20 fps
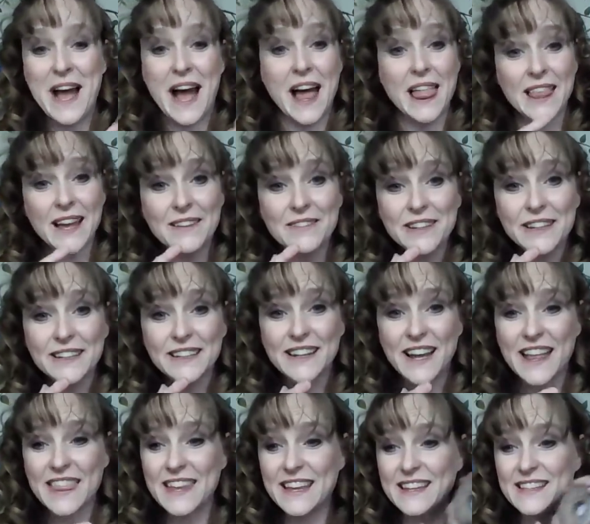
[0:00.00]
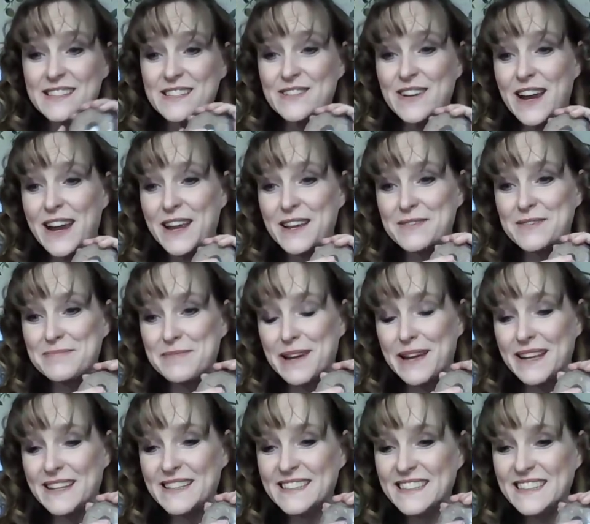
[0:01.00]
I love it. I think it's great,
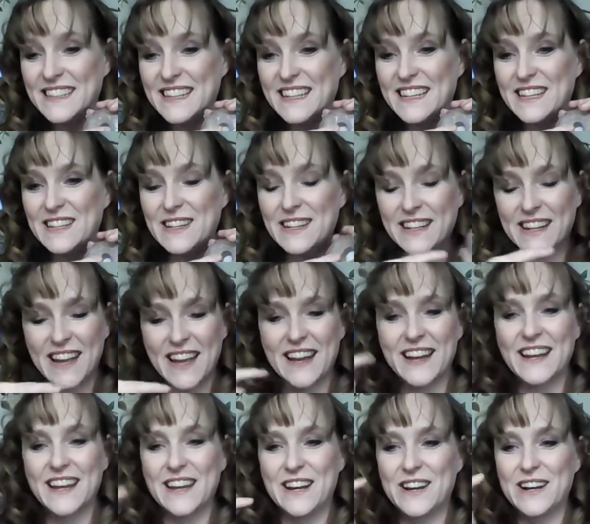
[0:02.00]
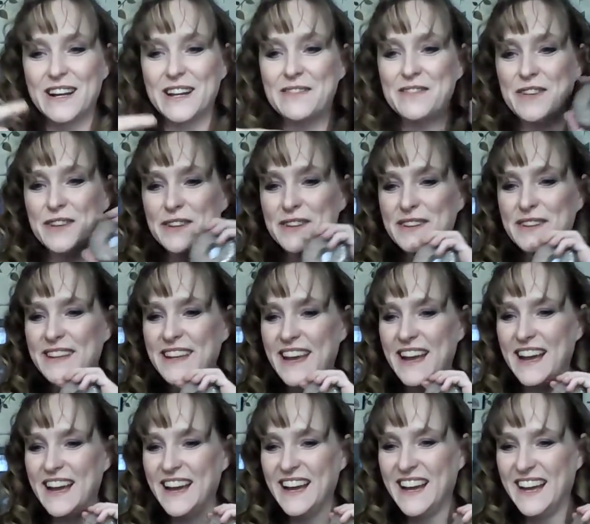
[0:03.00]
but you can kind of hear it if you,
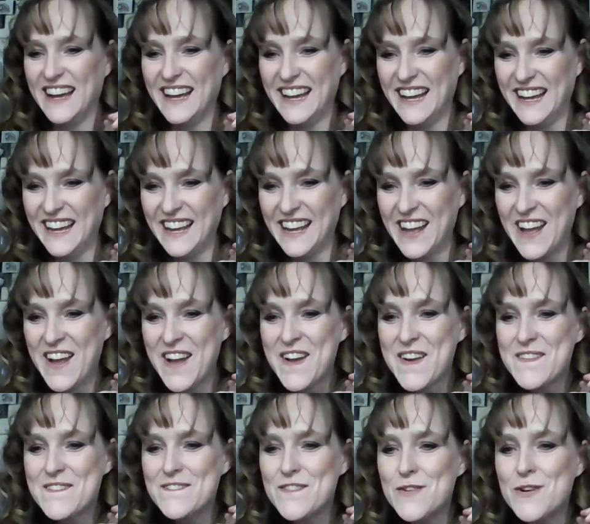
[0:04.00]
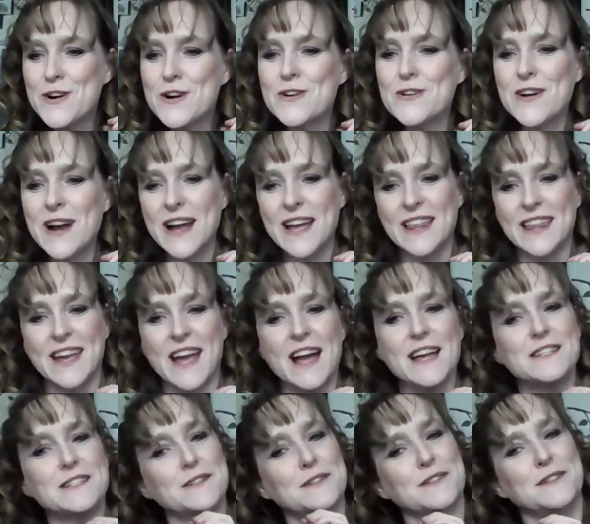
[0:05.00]
yeah. Fort Riley.
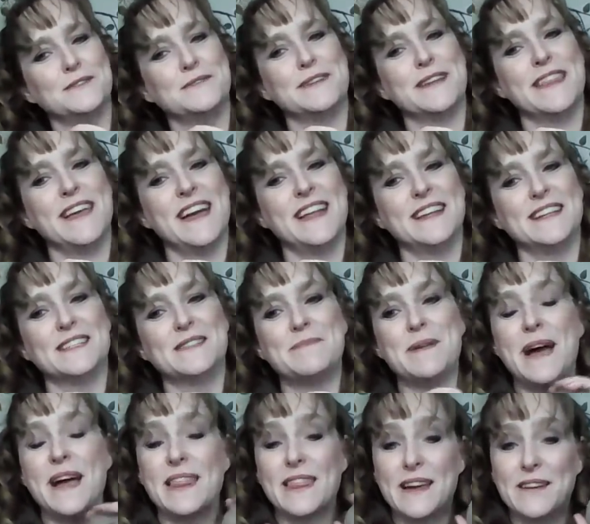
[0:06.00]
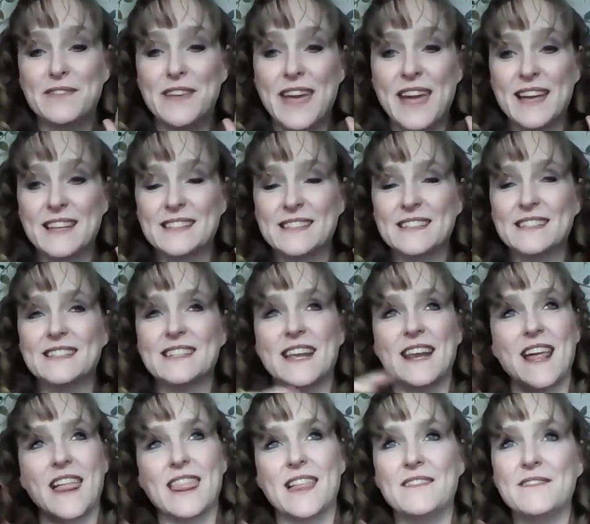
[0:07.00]
I don't know where that is, but I love Kansas,
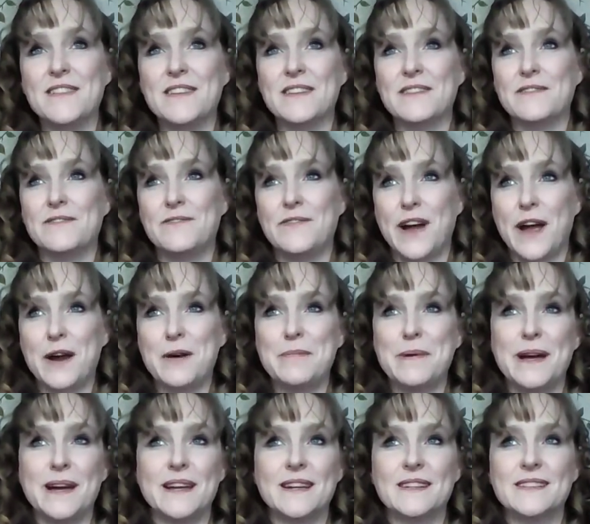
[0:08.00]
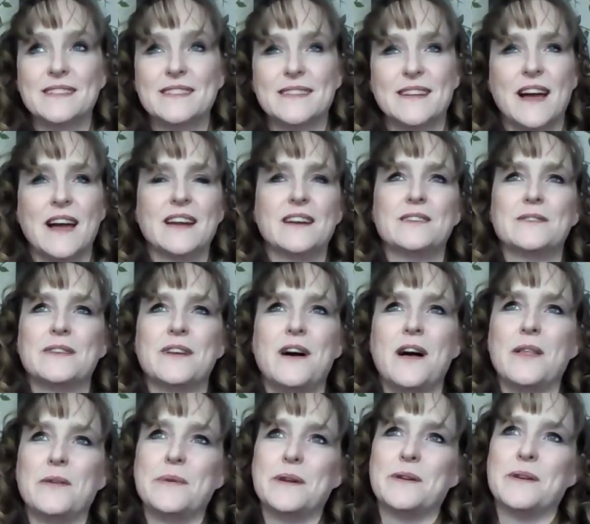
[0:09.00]
and I love the firebugs. I don't
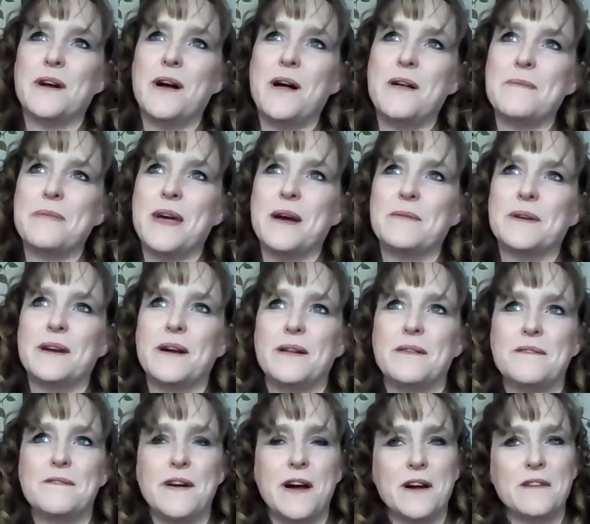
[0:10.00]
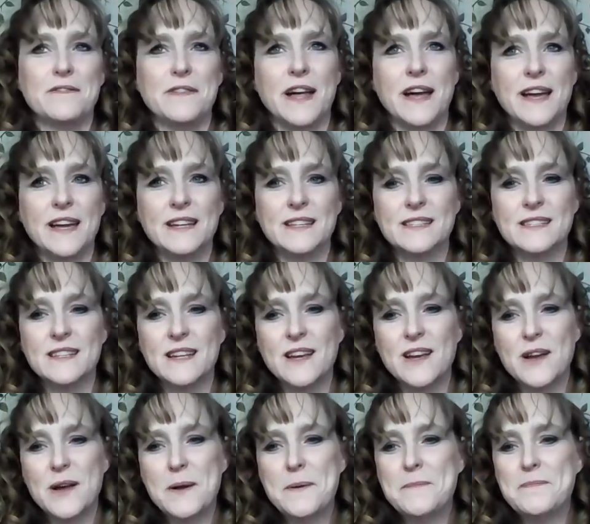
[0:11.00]
call we don't call them that. We call them fireflies,
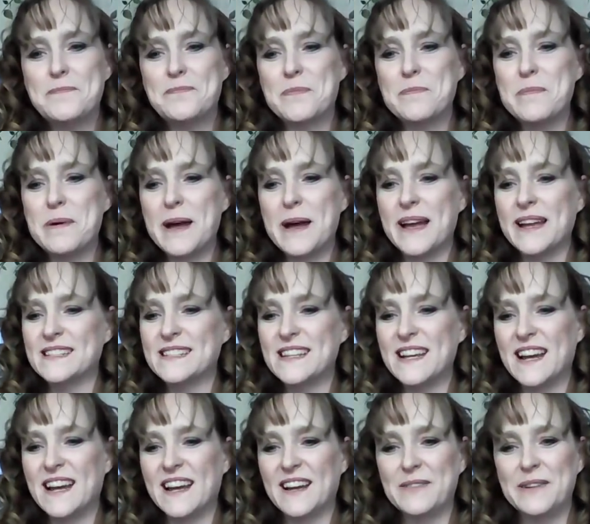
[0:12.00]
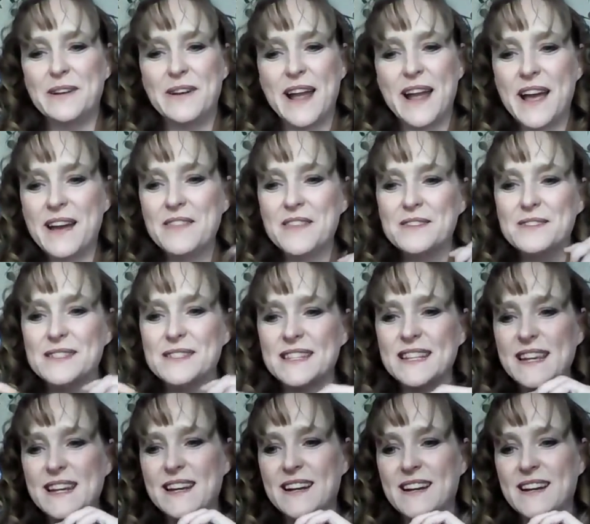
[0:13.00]
but uh, we don't have those
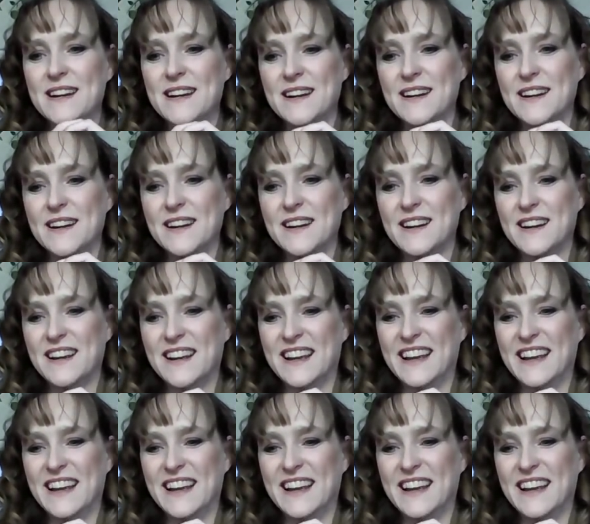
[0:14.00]
here.